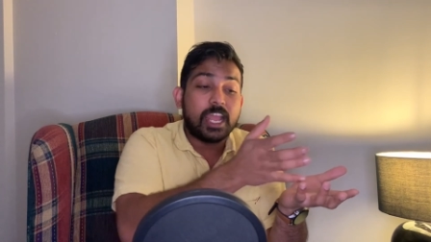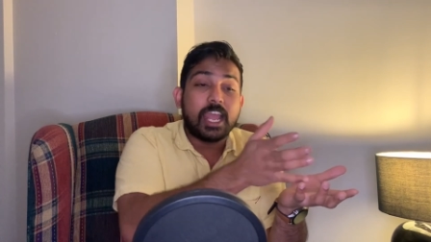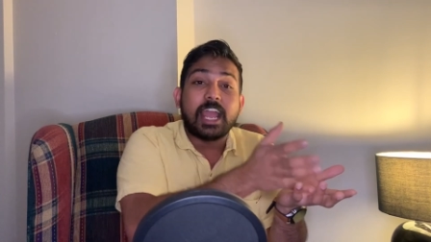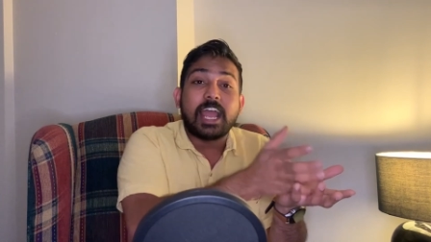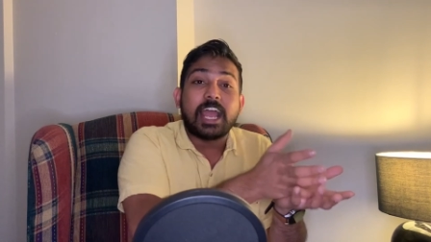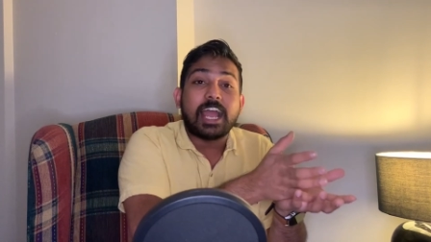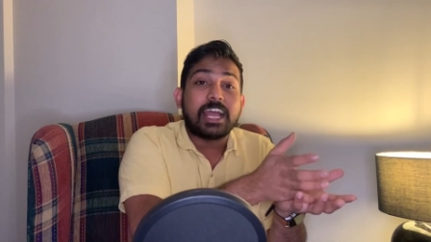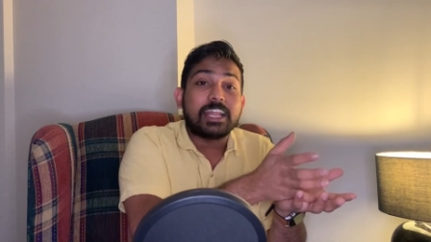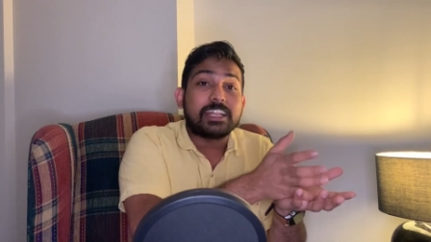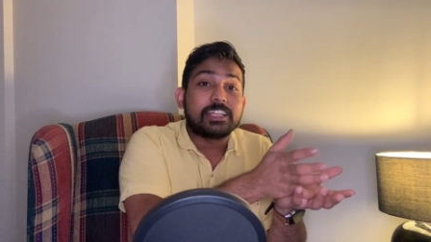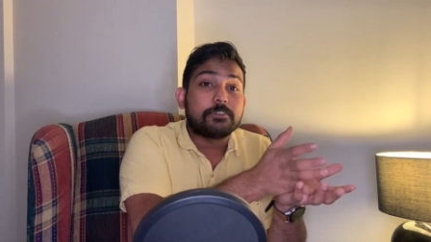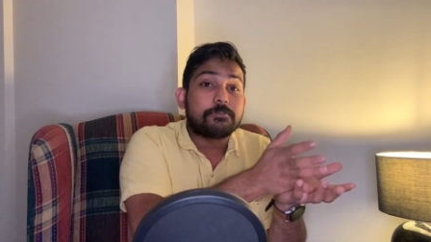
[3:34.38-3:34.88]

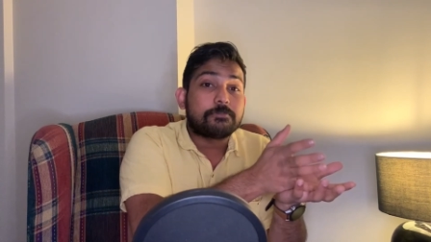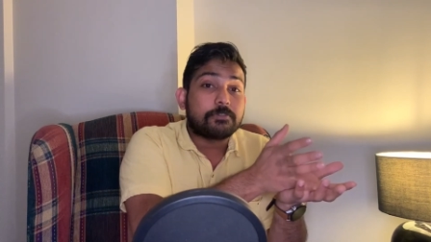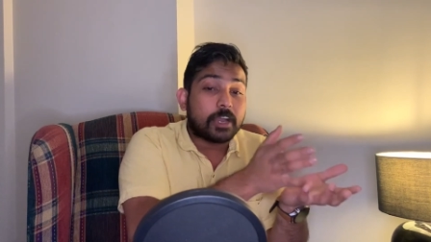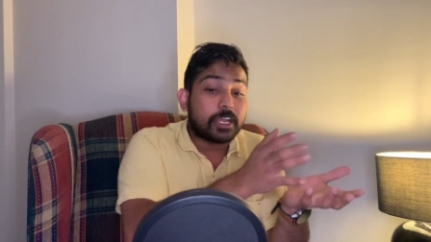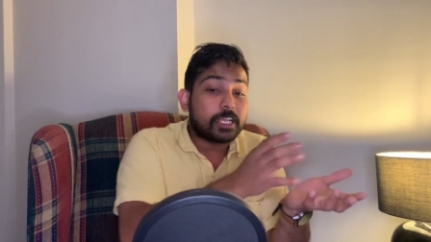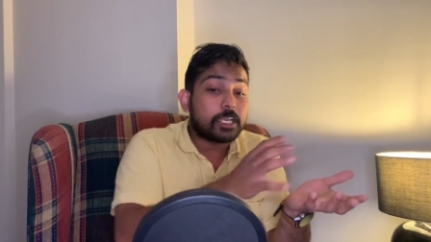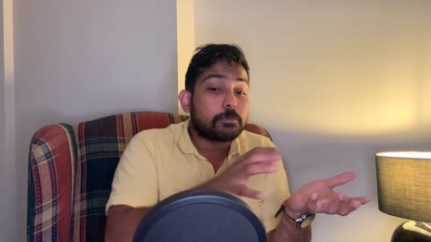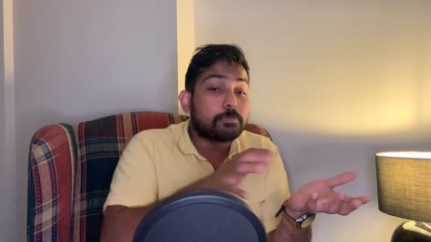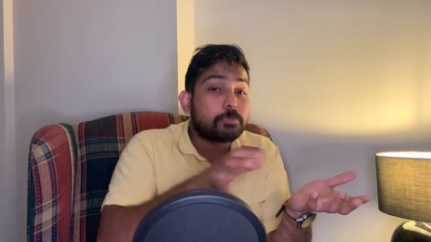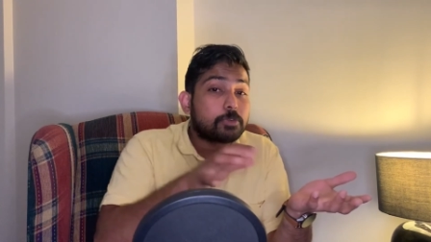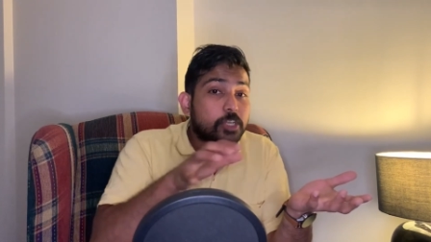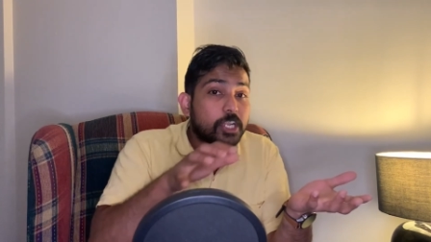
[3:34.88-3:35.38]
and the final
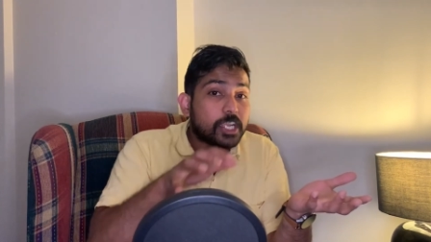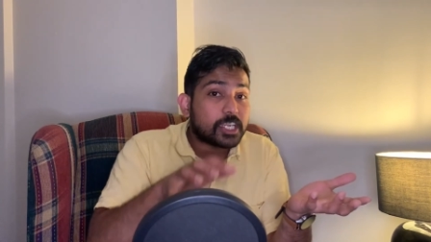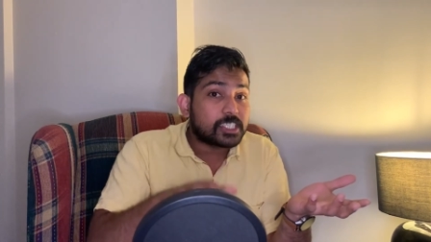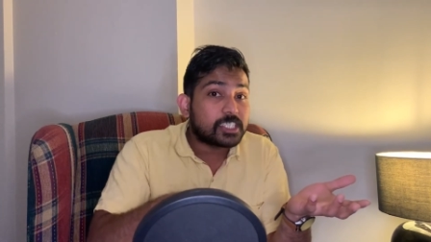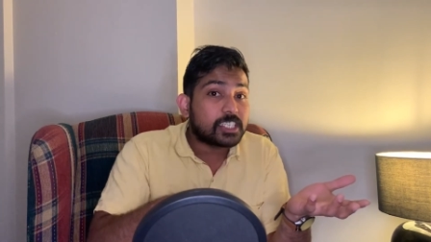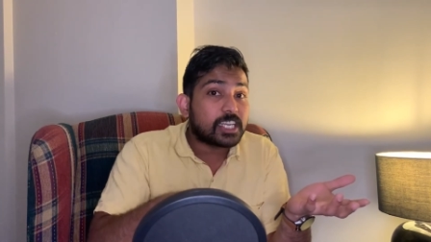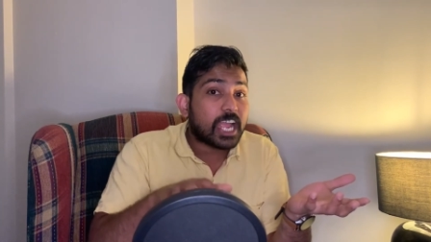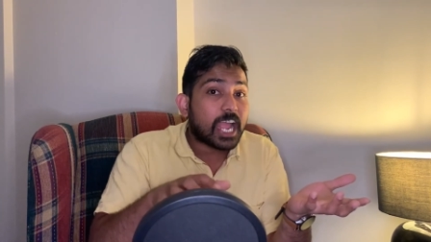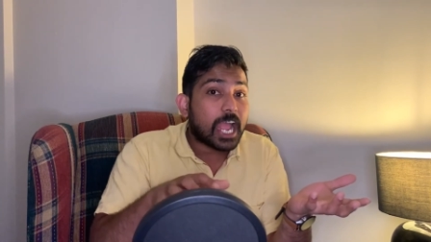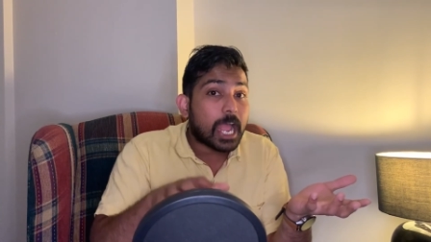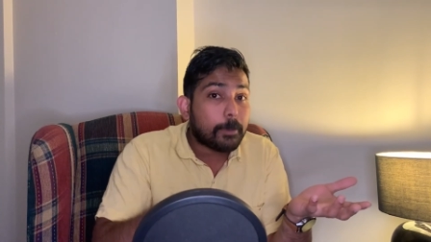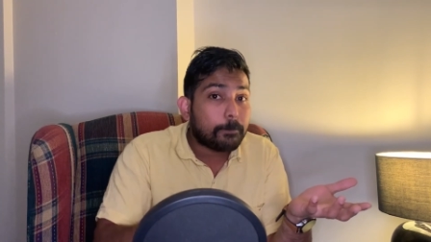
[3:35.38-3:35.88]
production
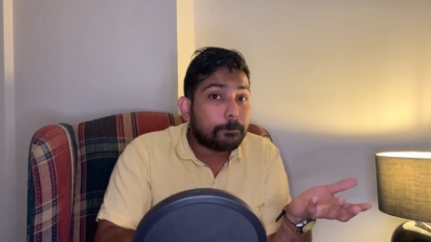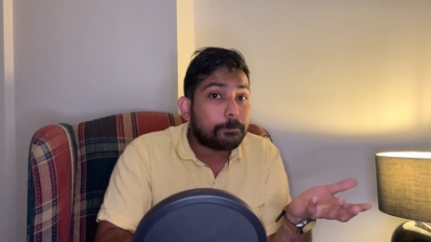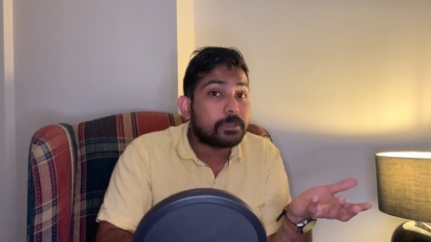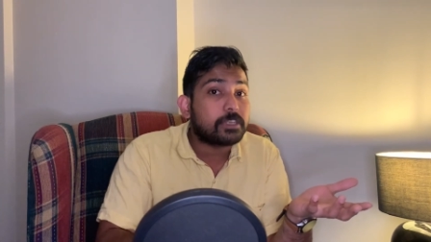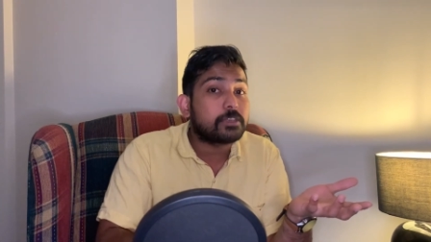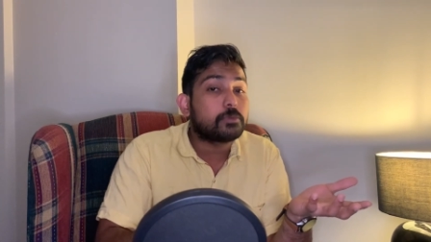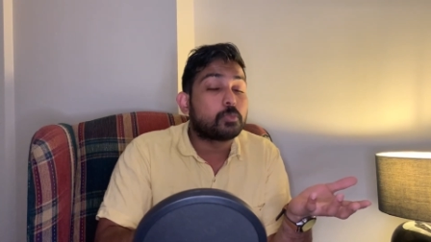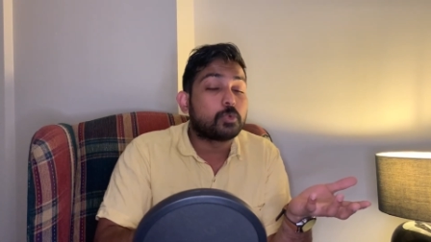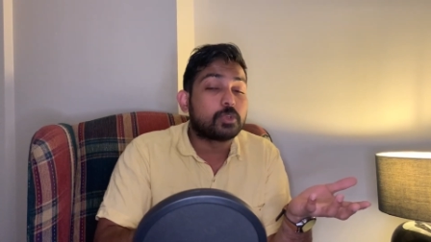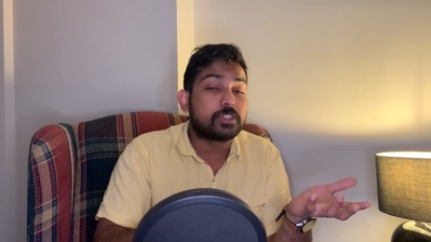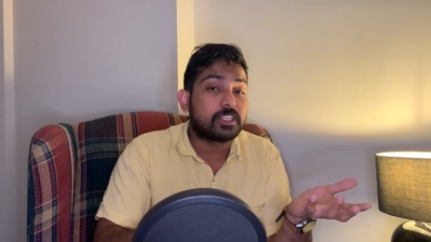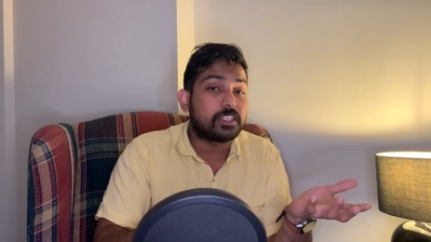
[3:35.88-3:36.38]
happened
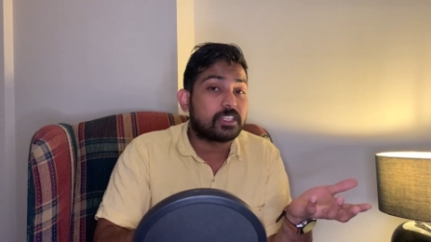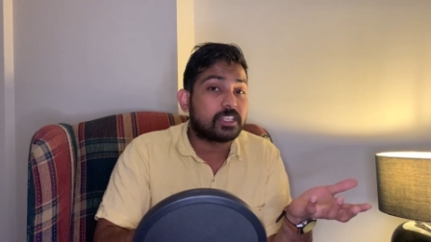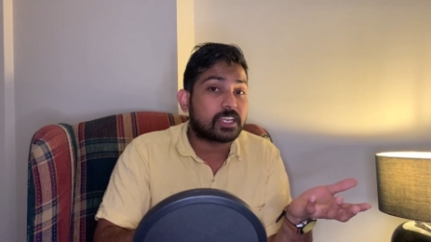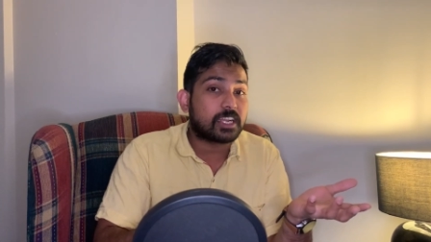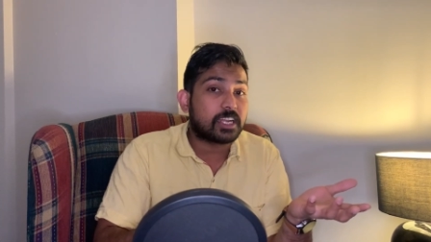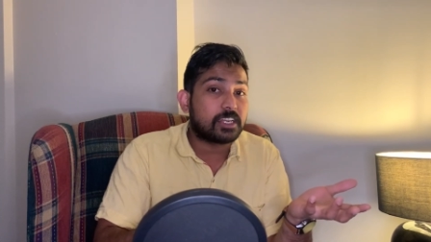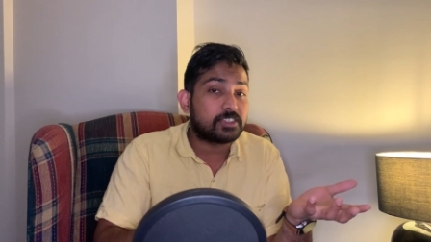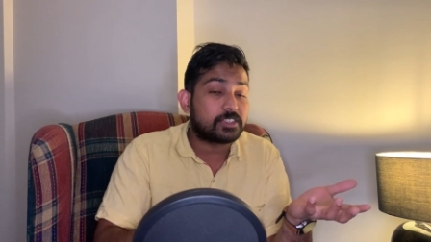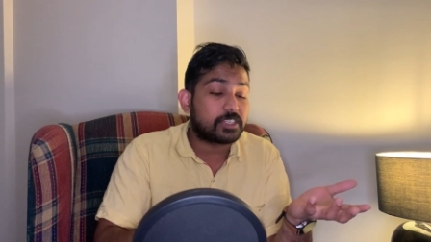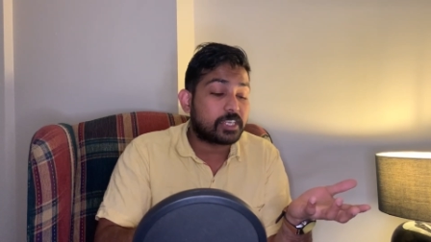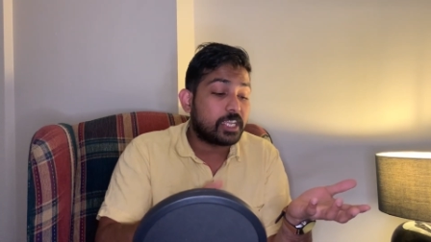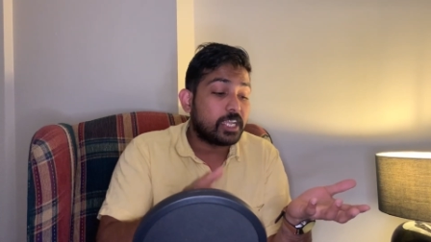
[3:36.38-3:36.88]
within the
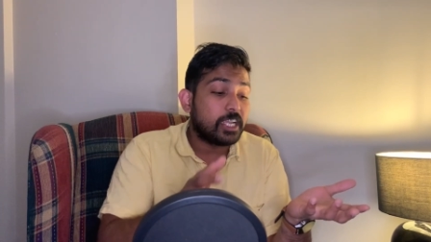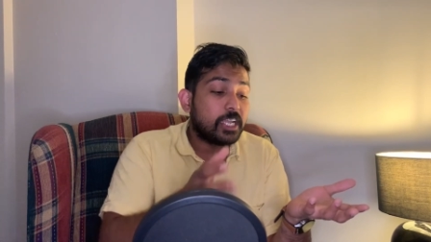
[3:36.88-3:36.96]
country,